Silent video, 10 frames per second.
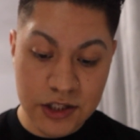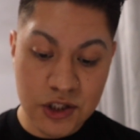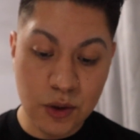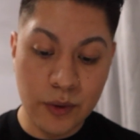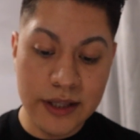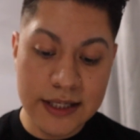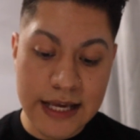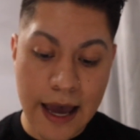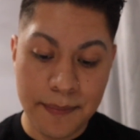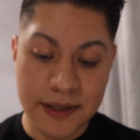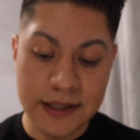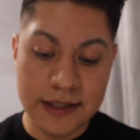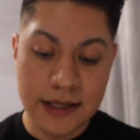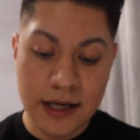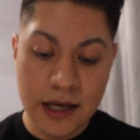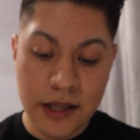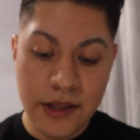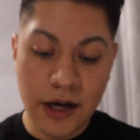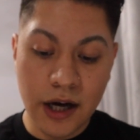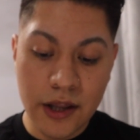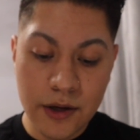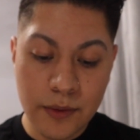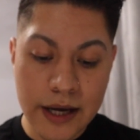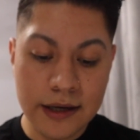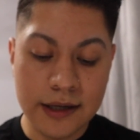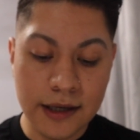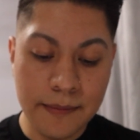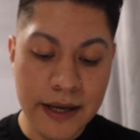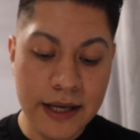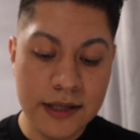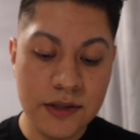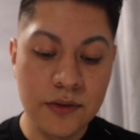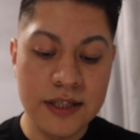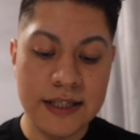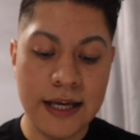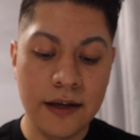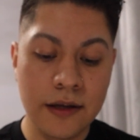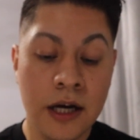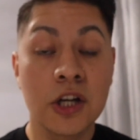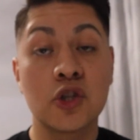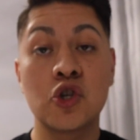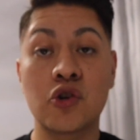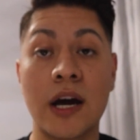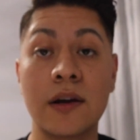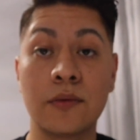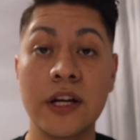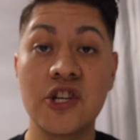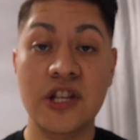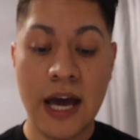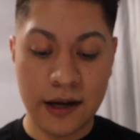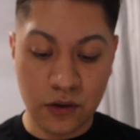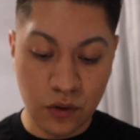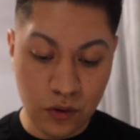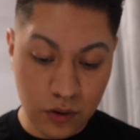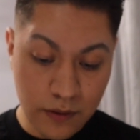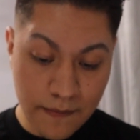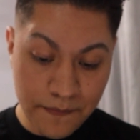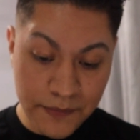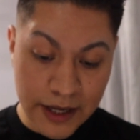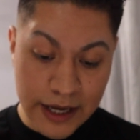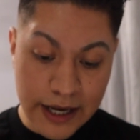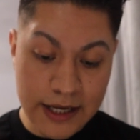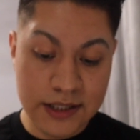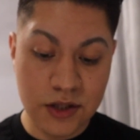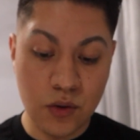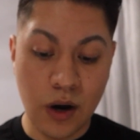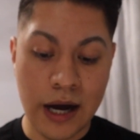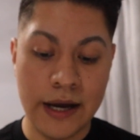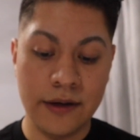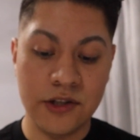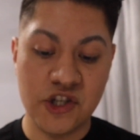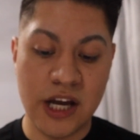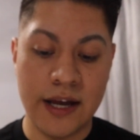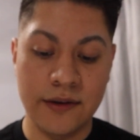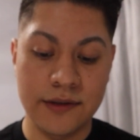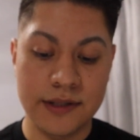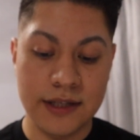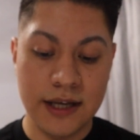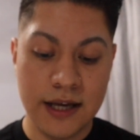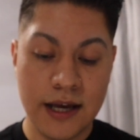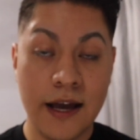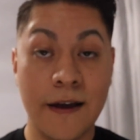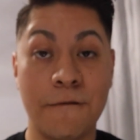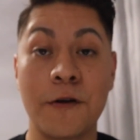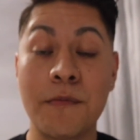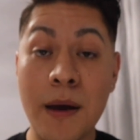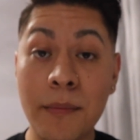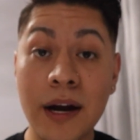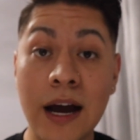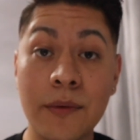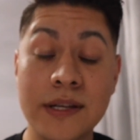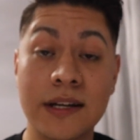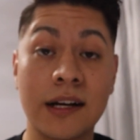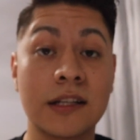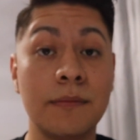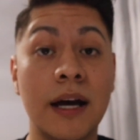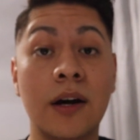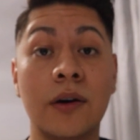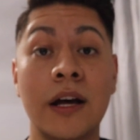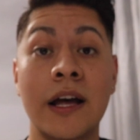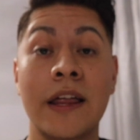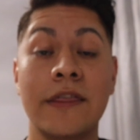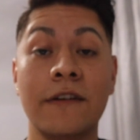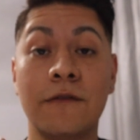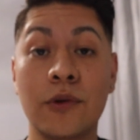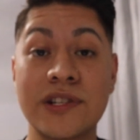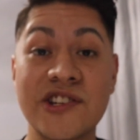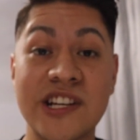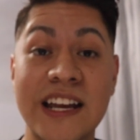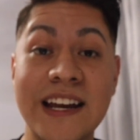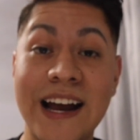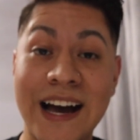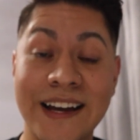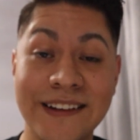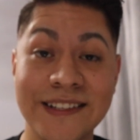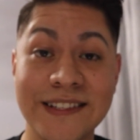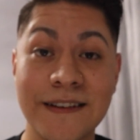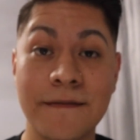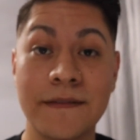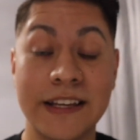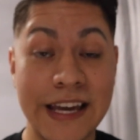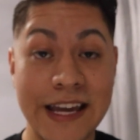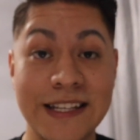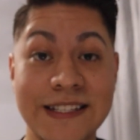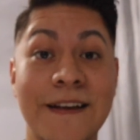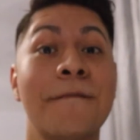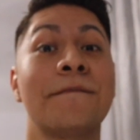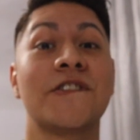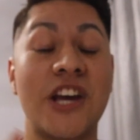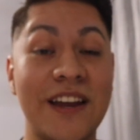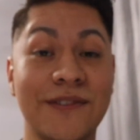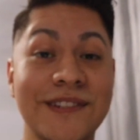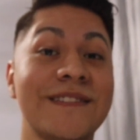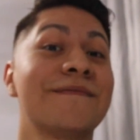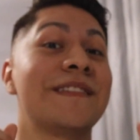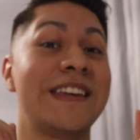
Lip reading: So when this happens, the other way to come into a cell to try to reach that goal is through ion channels. Remember how we talked about the voltage gated ions, gates, channels?